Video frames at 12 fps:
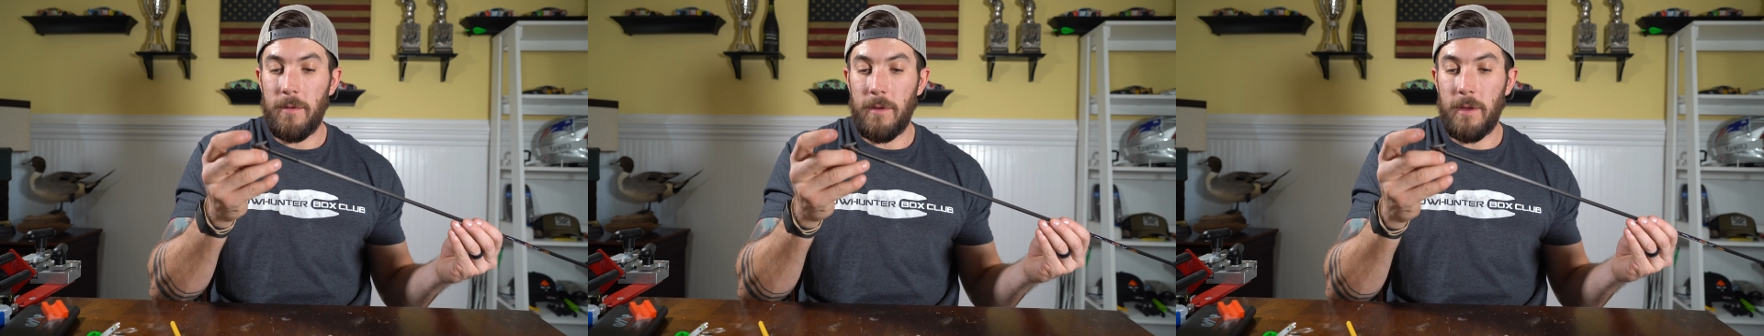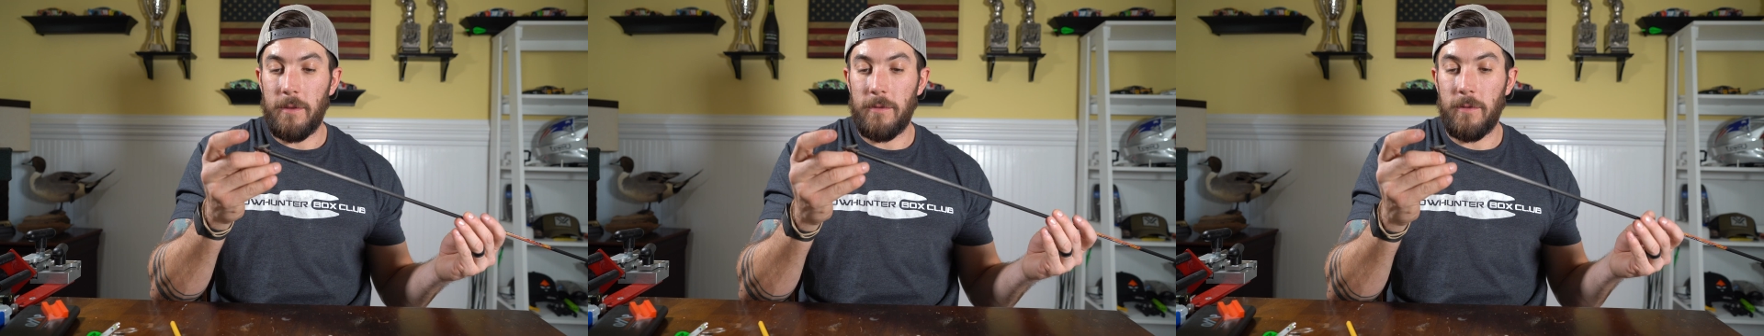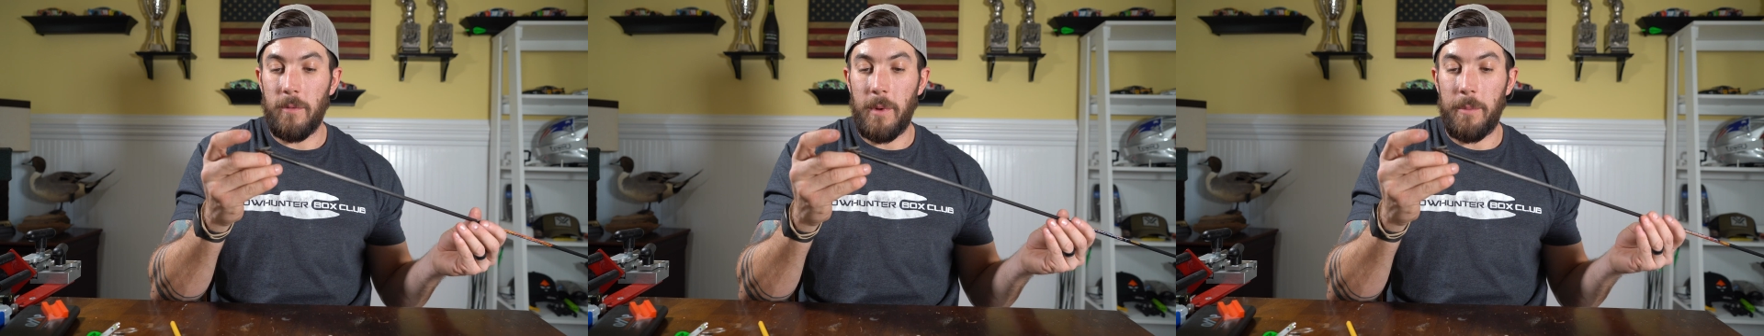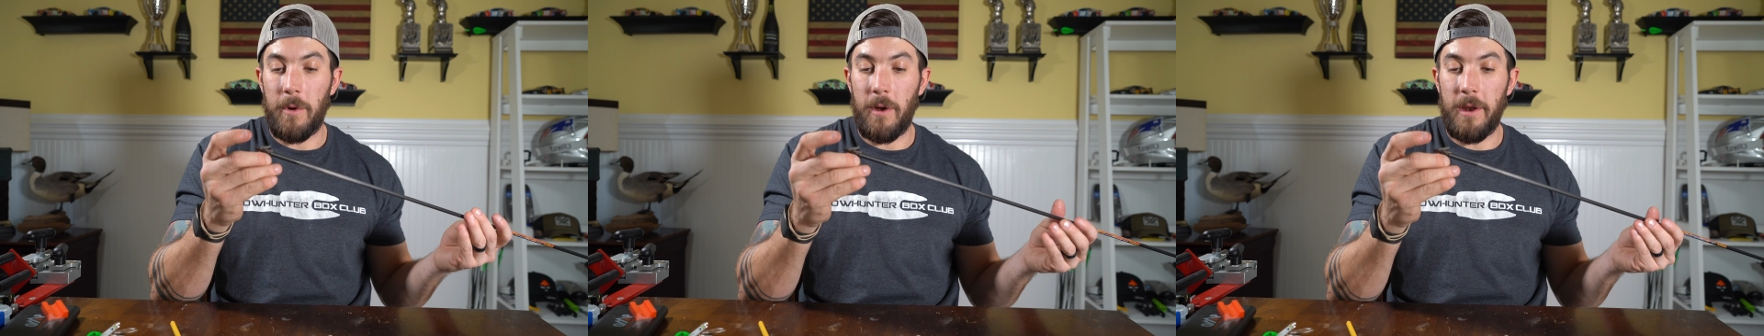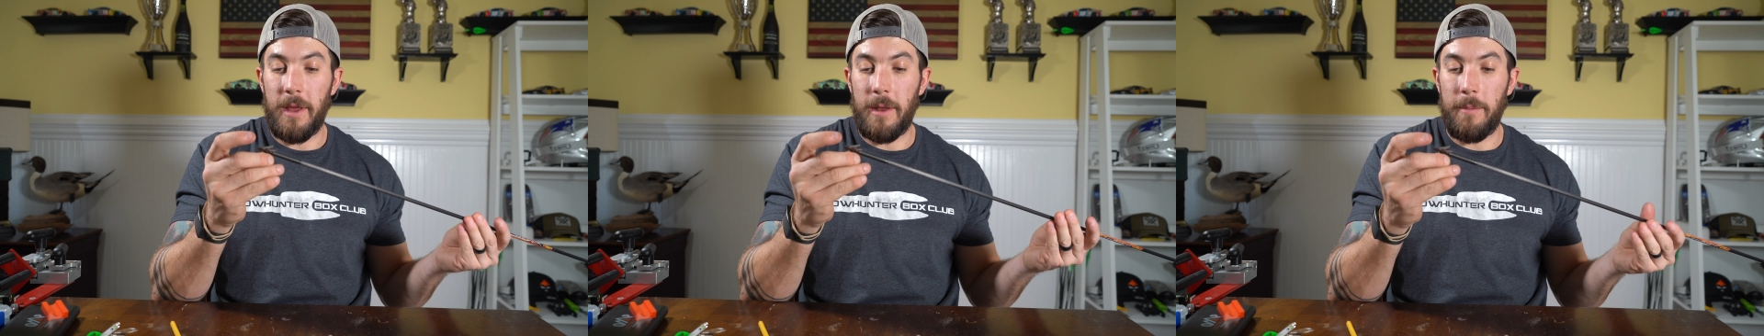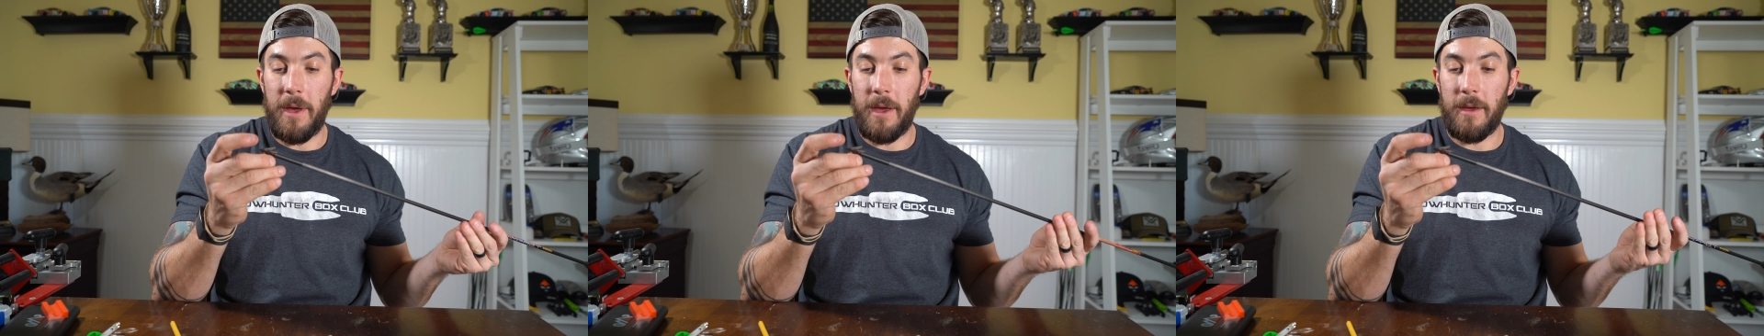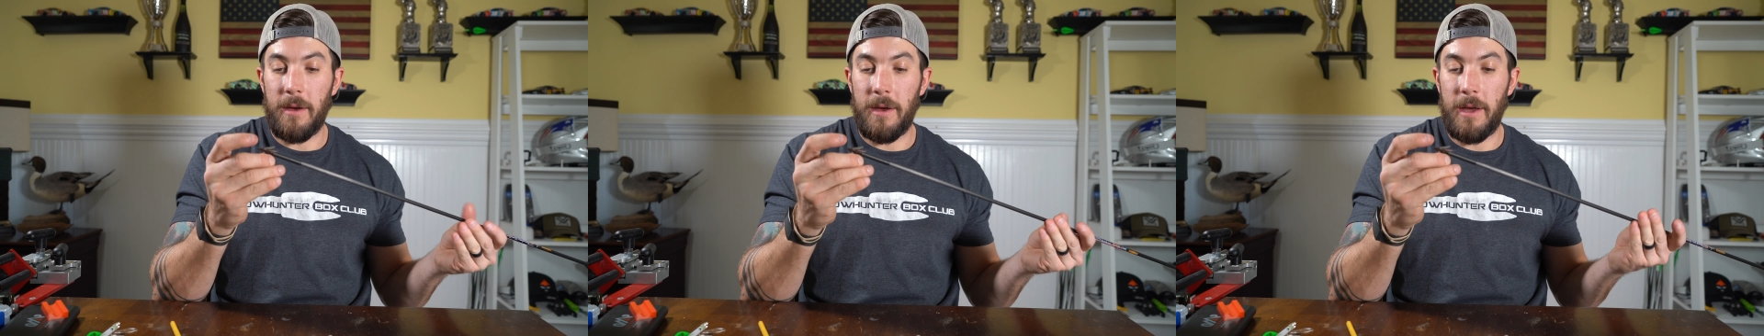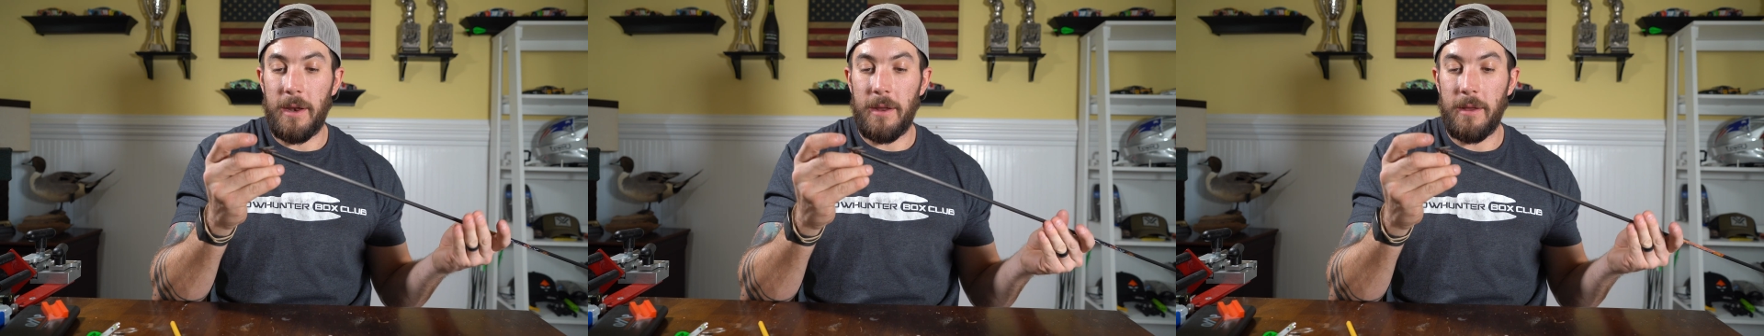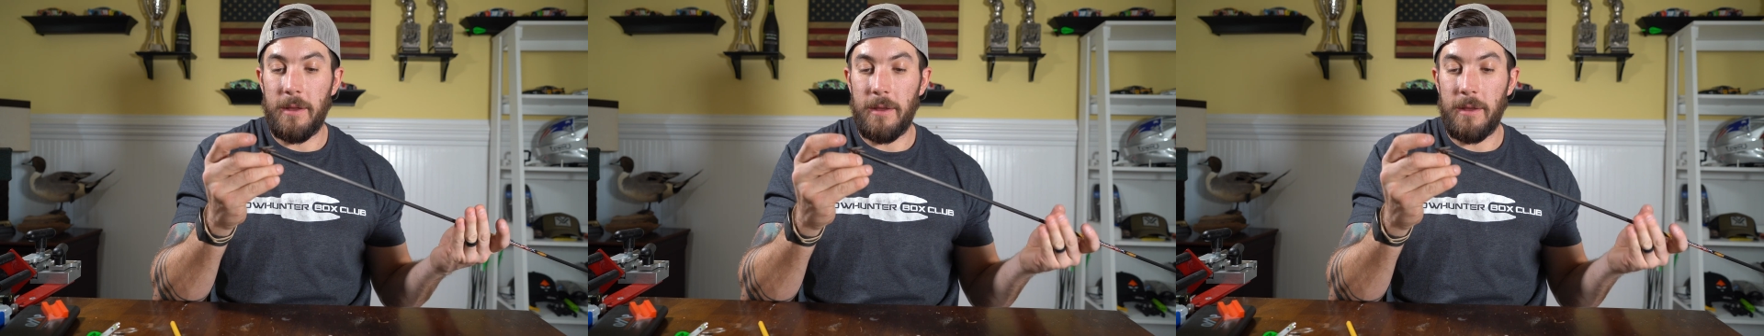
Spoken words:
I can screw my broadhead back on.